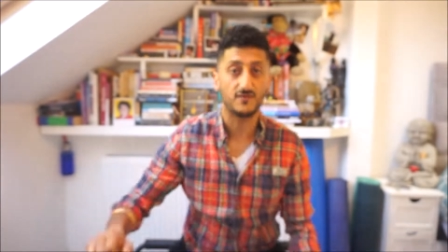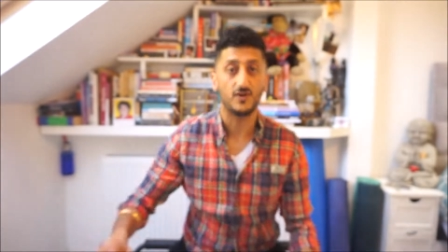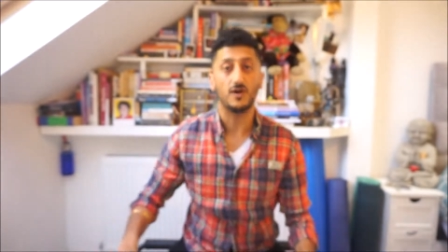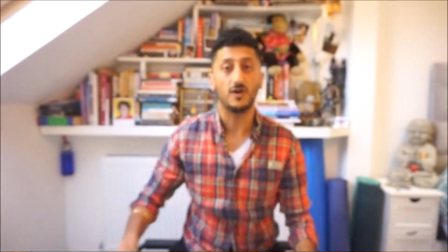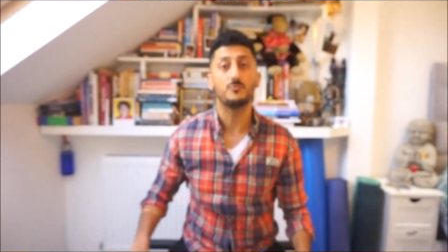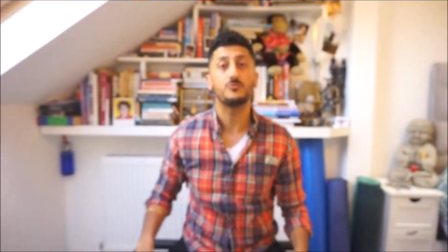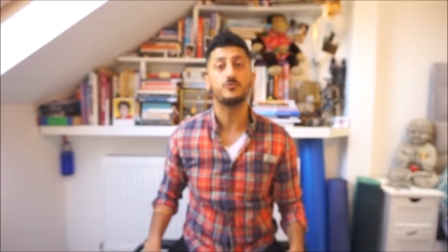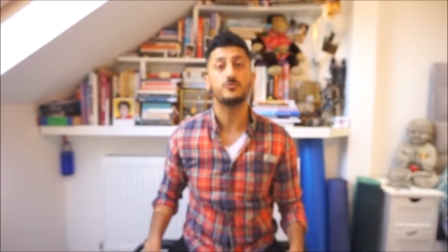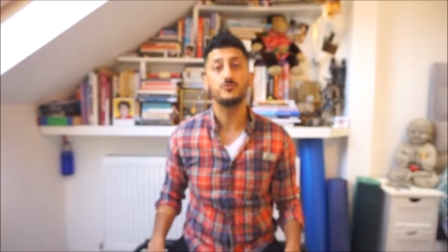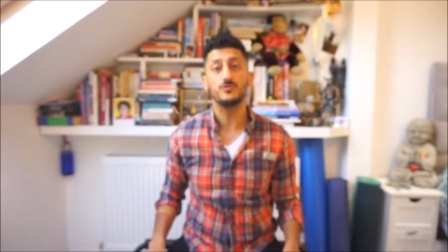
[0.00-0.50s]
got a
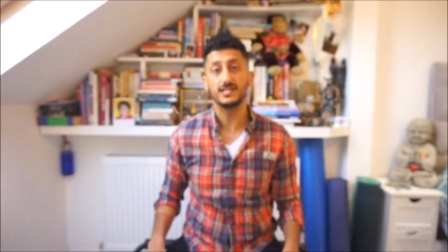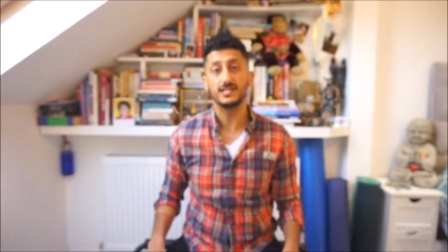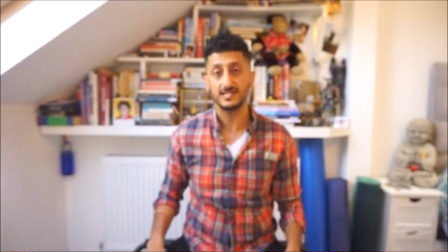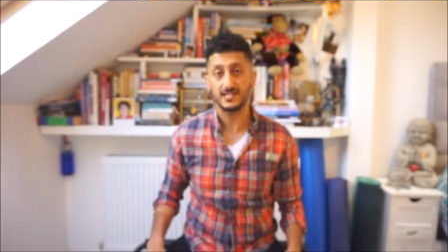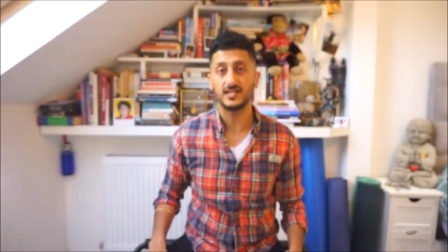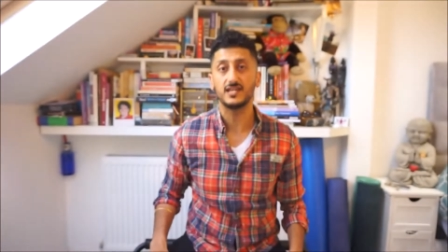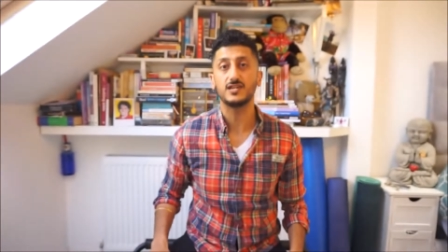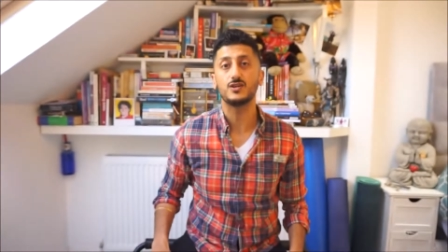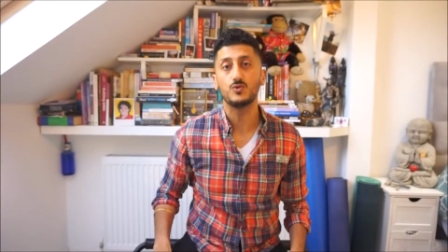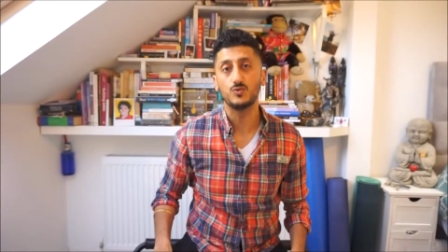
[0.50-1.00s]

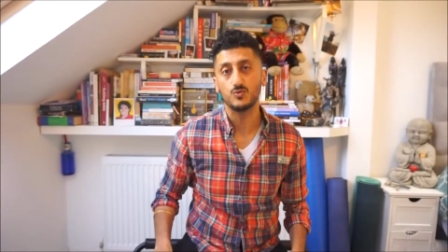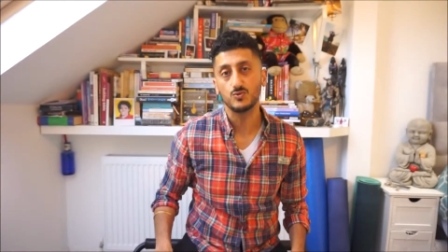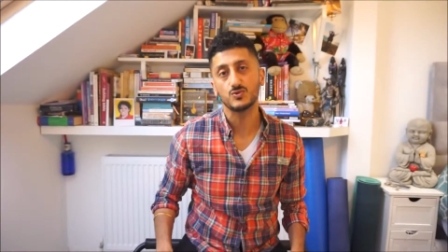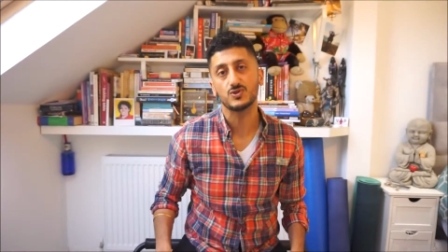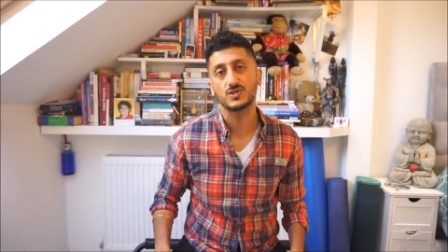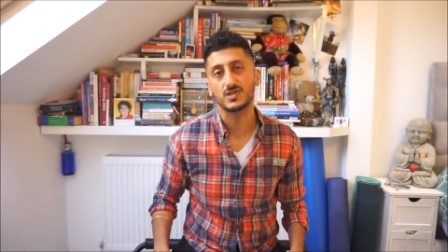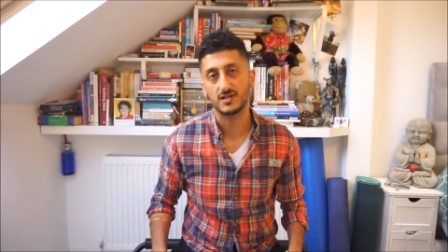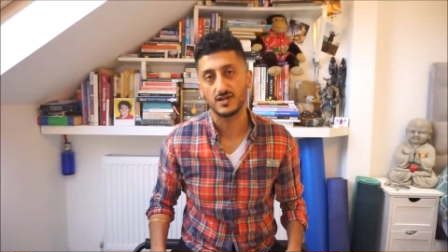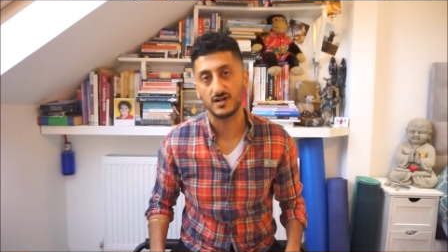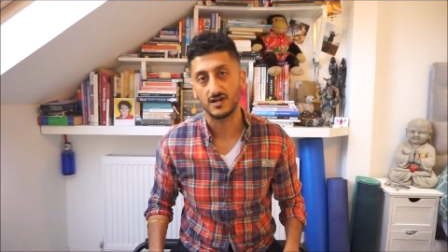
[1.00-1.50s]
pretty cool
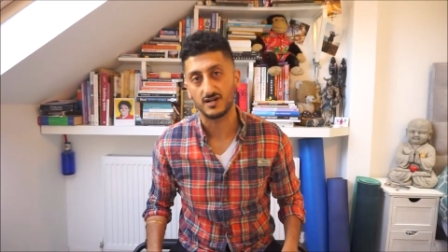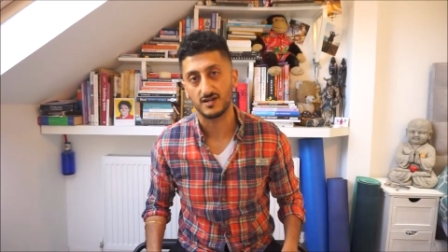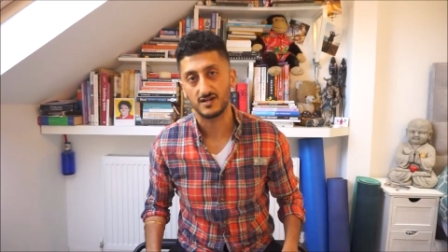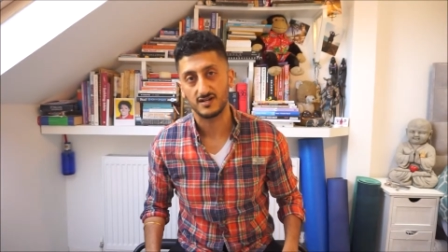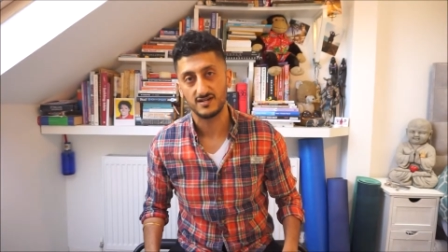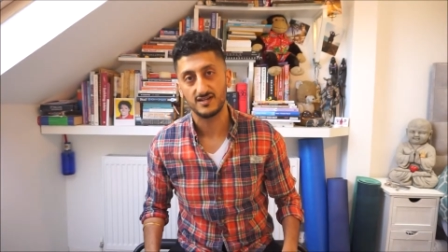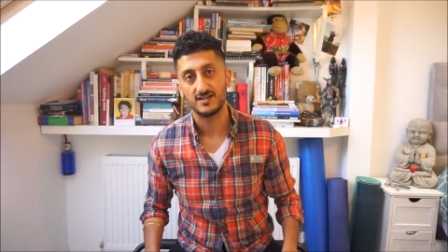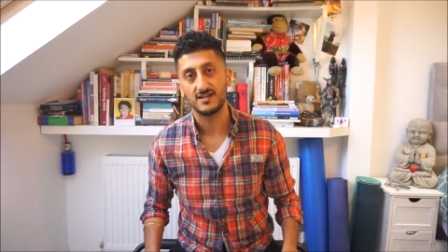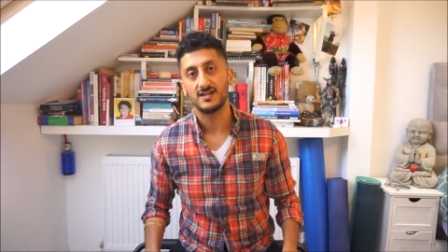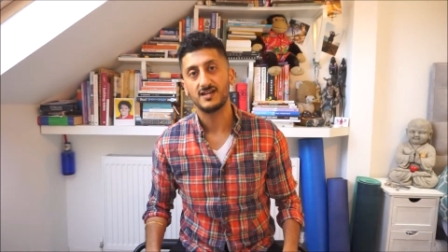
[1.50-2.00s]
scar
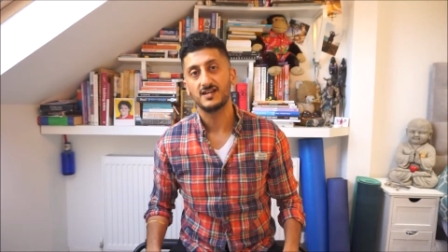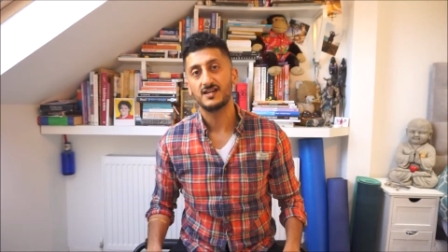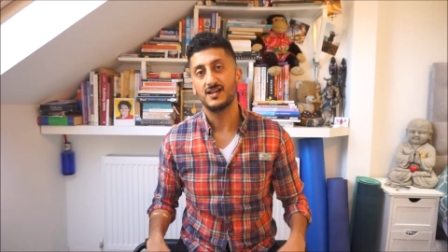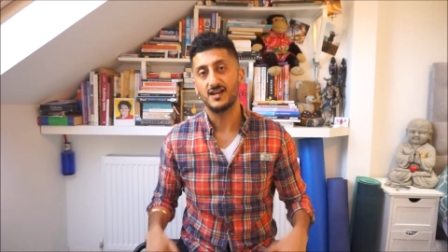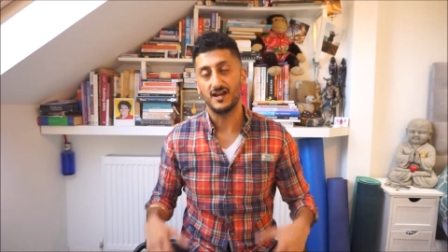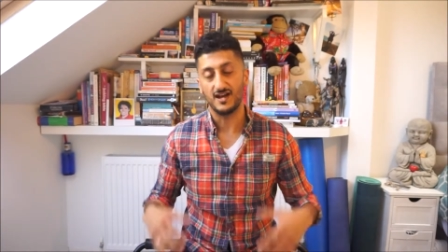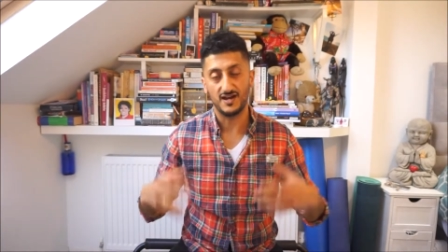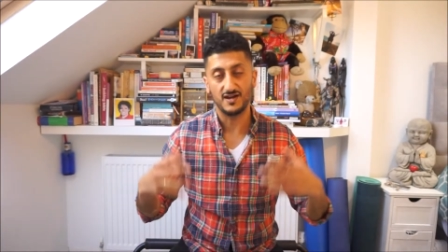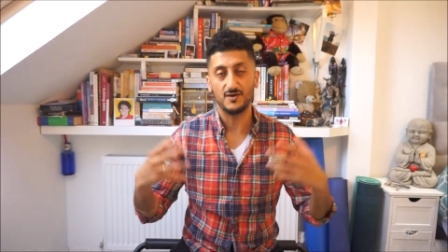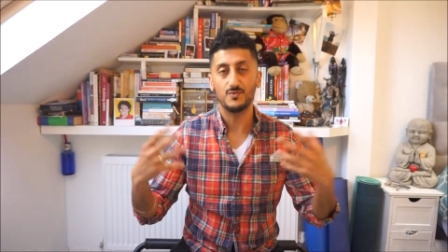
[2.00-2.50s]

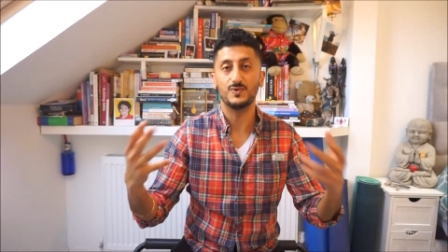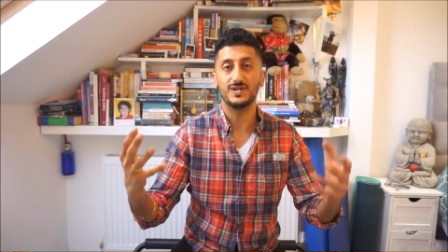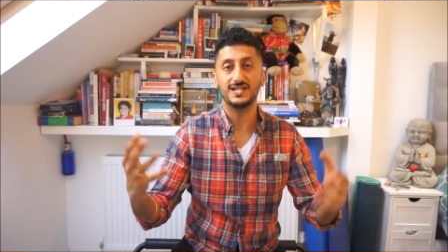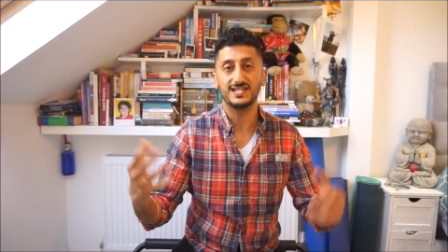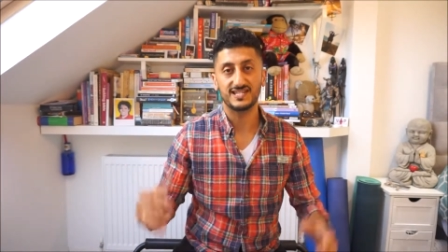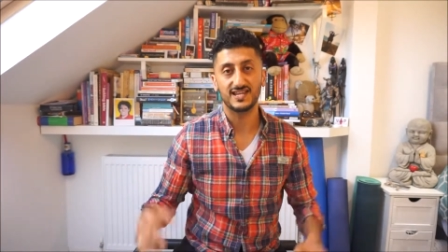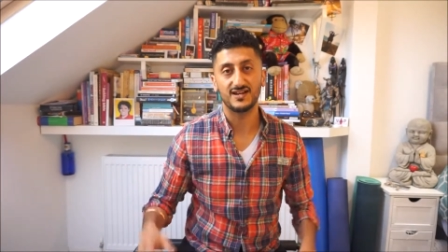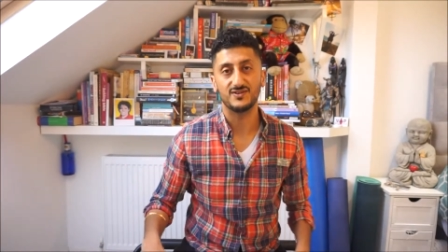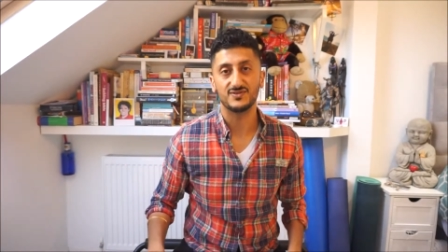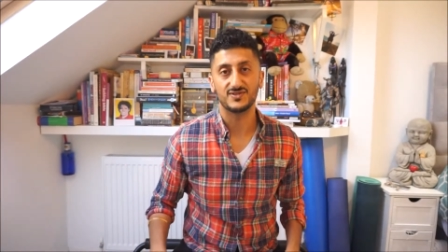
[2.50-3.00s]
which
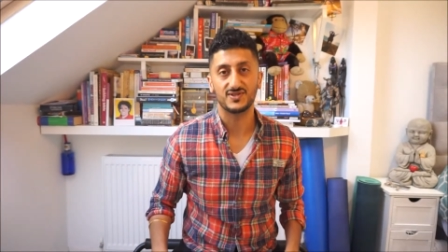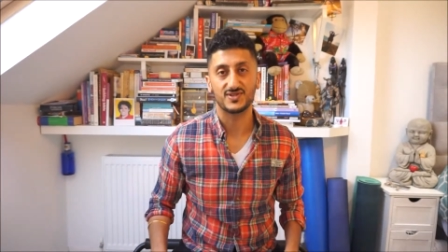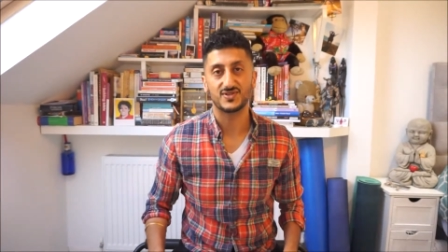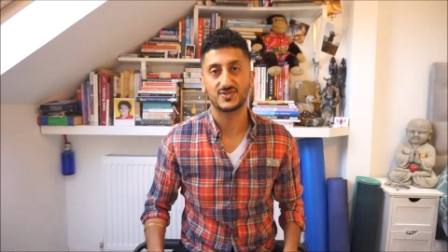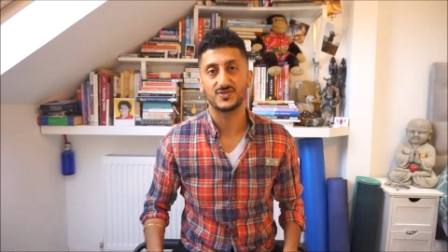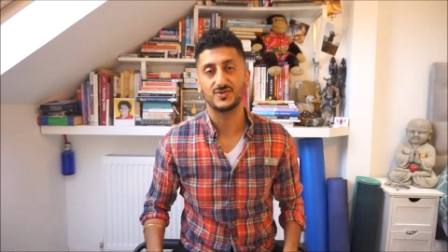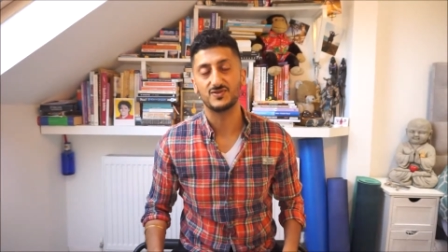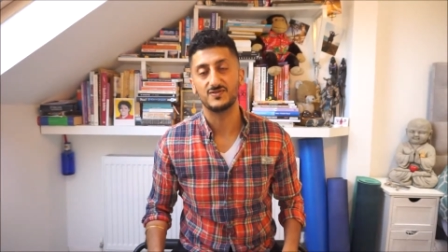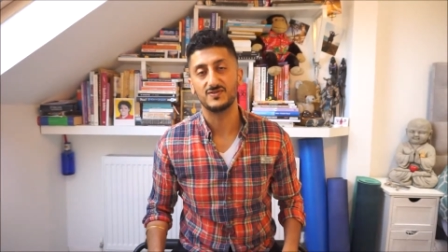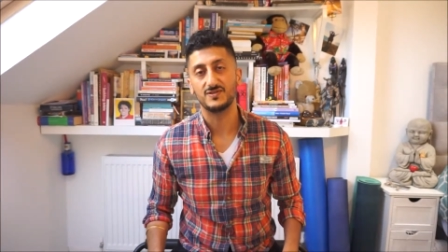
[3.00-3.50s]
tells the
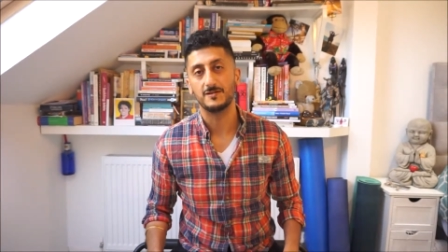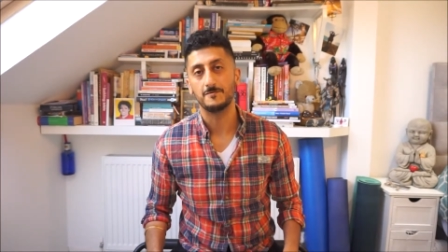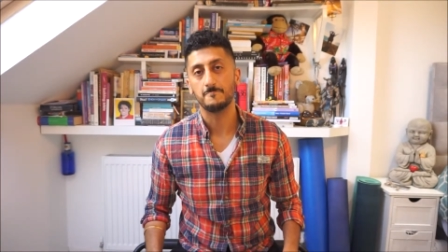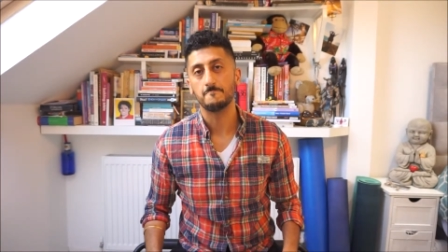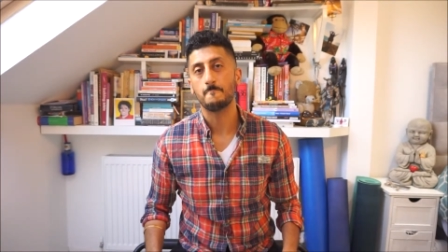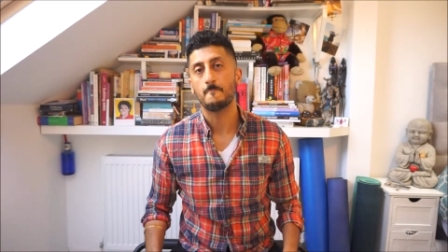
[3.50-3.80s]
story.